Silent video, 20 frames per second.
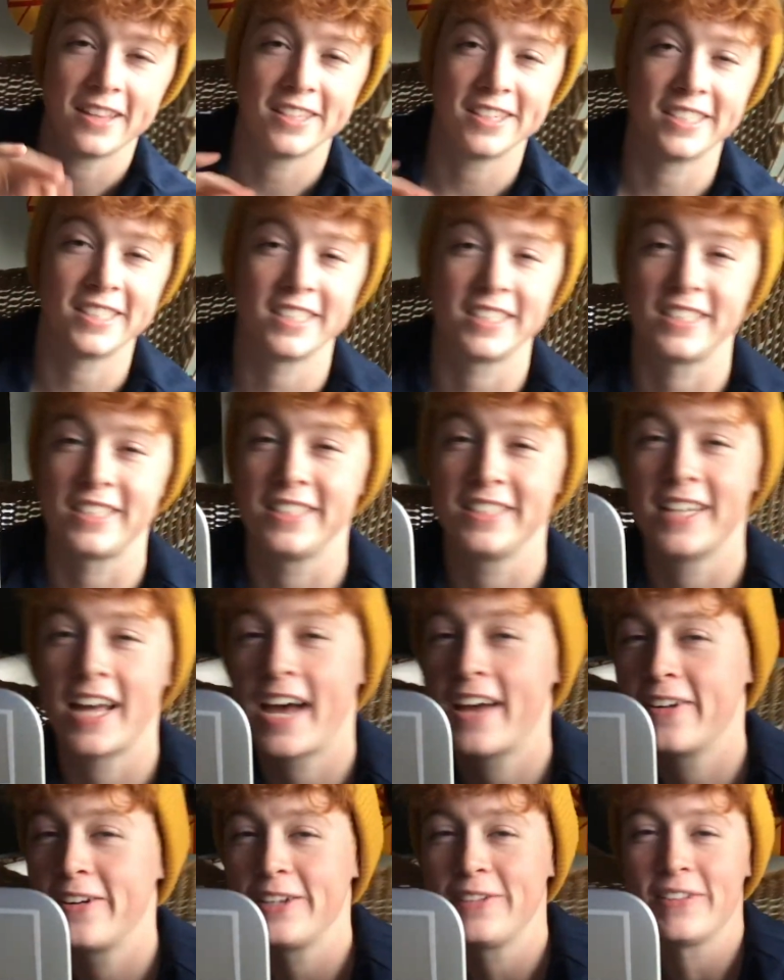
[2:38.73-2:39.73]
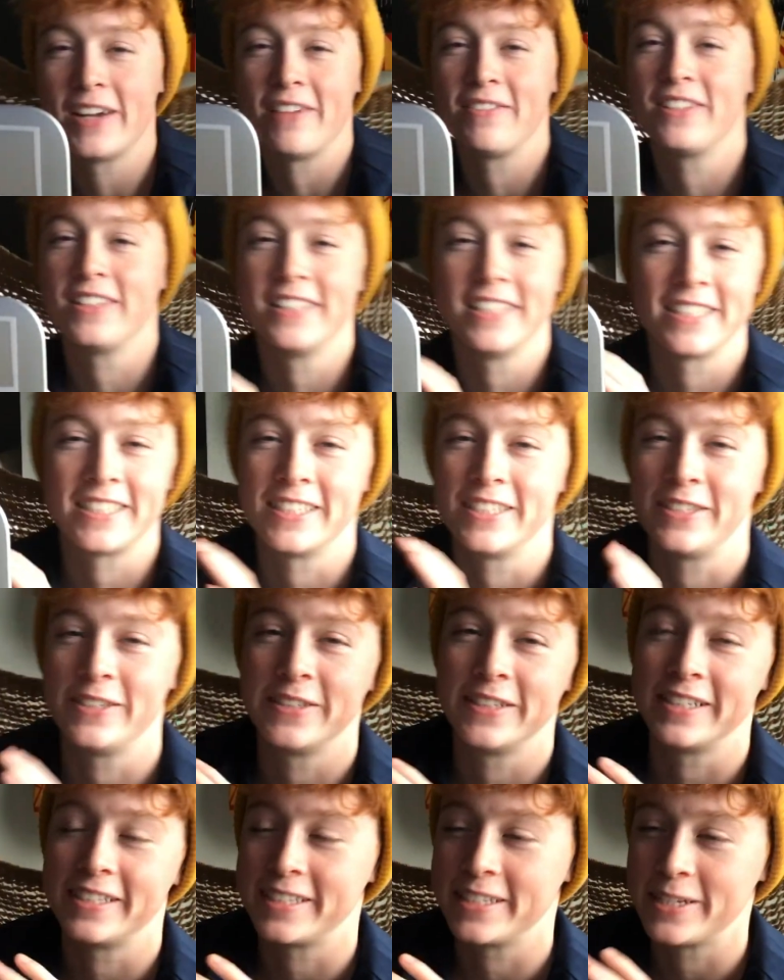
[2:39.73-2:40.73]
this is, I don't even have to listen to
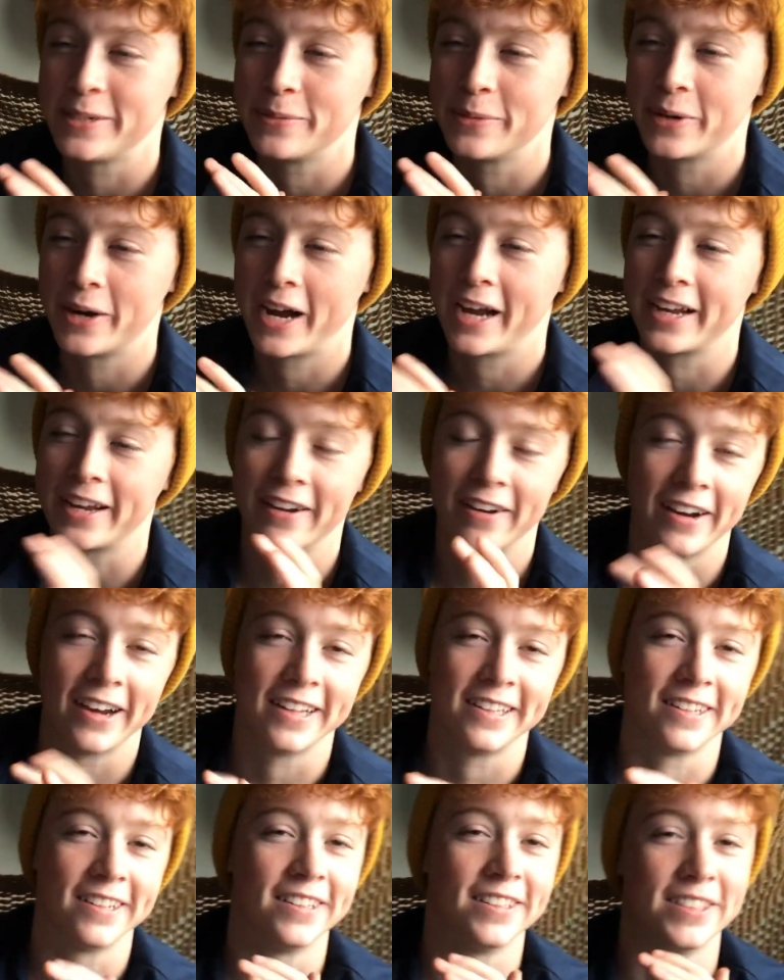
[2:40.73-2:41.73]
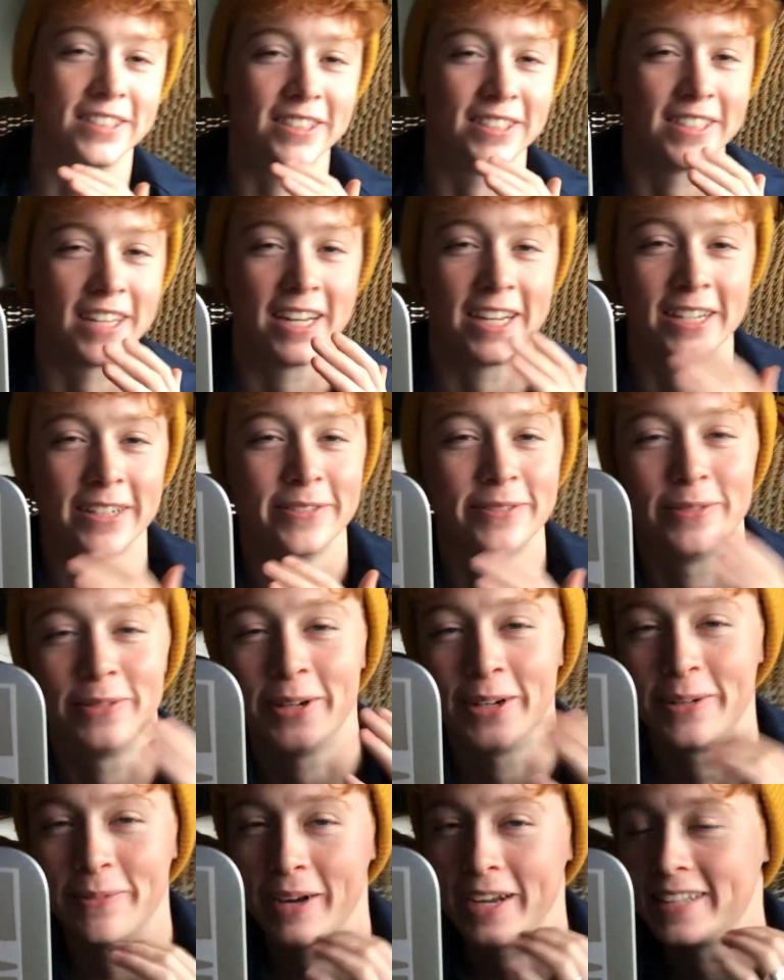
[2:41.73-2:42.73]
this anymore. I can already tell this is like
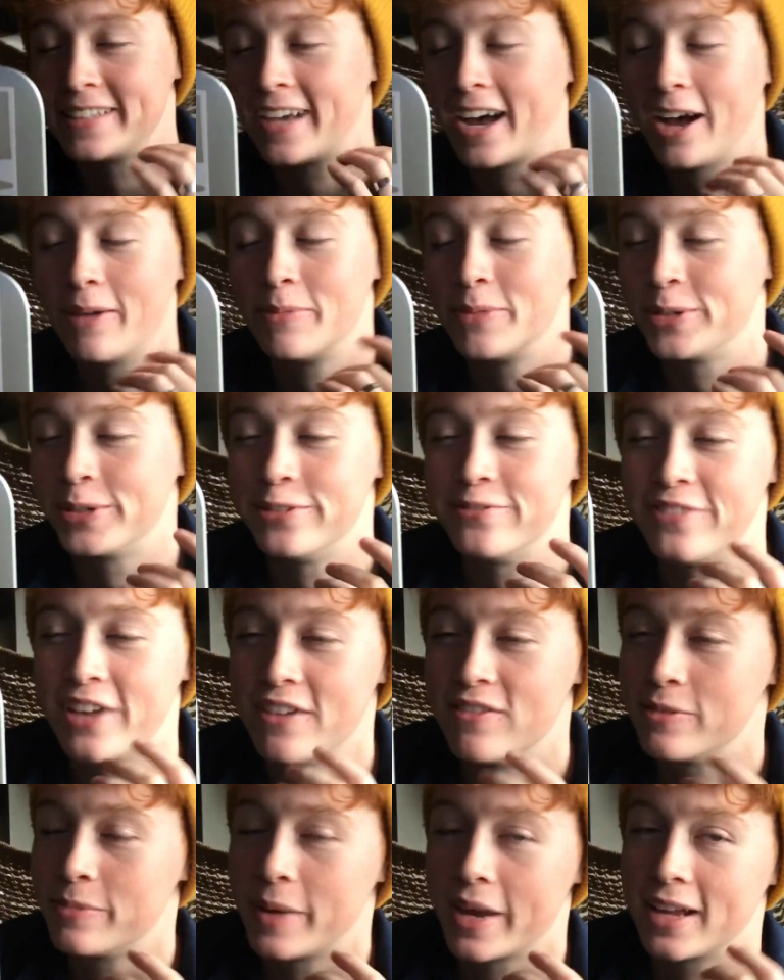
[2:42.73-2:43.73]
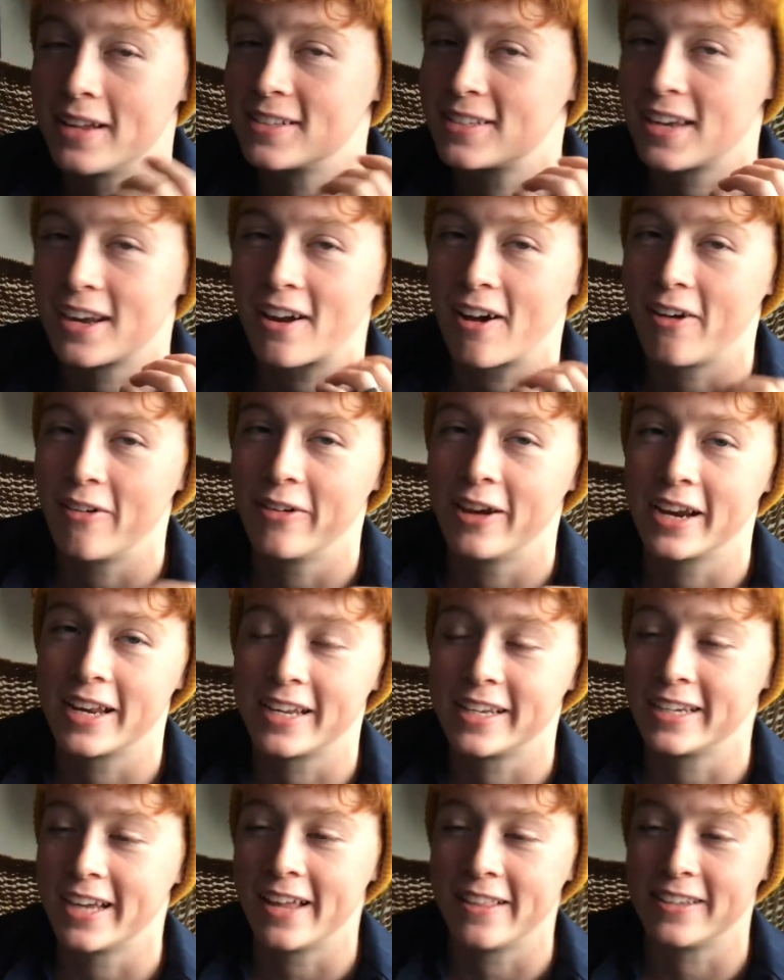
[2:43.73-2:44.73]
one of my top three favorite bands like
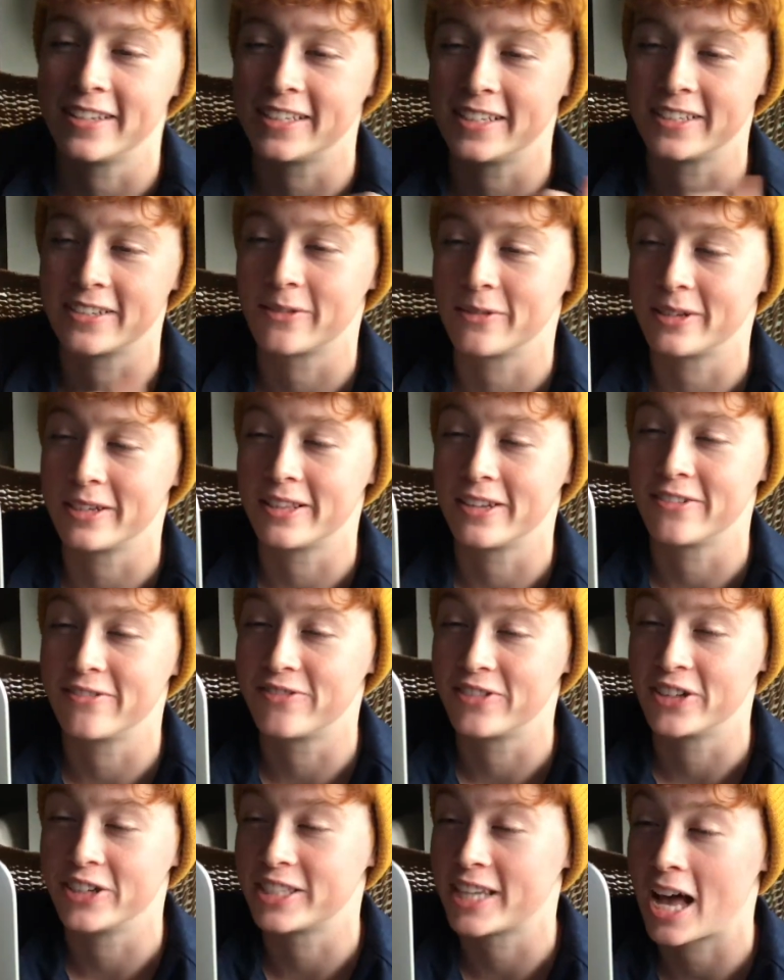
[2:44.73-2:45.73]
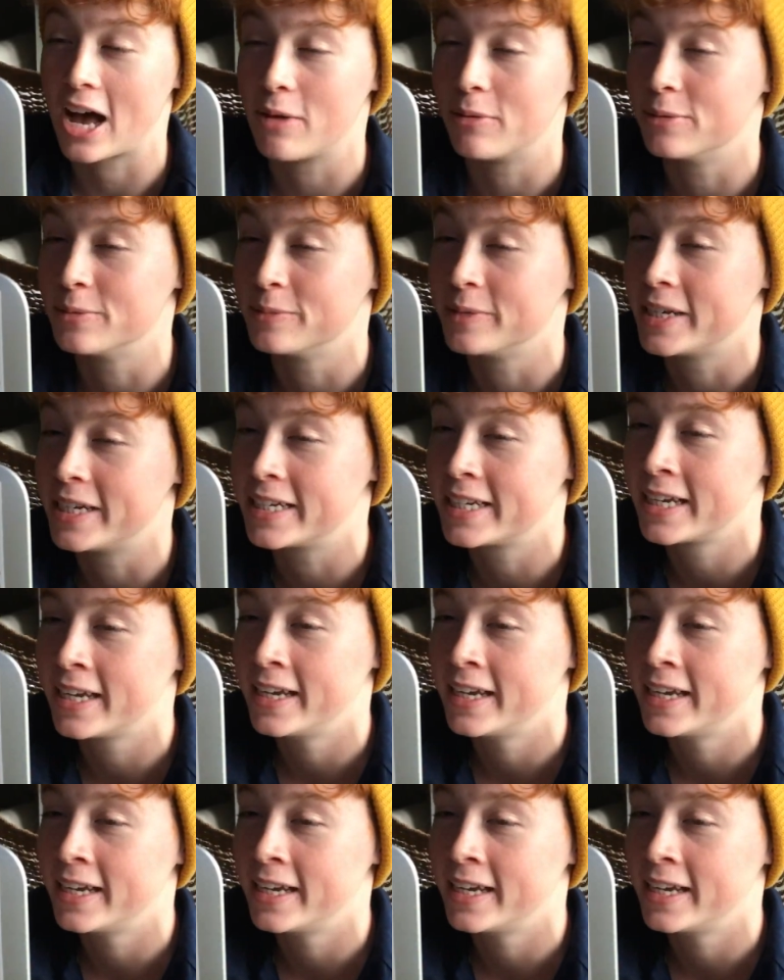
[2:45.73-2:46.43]
already. And this is only their first album. Like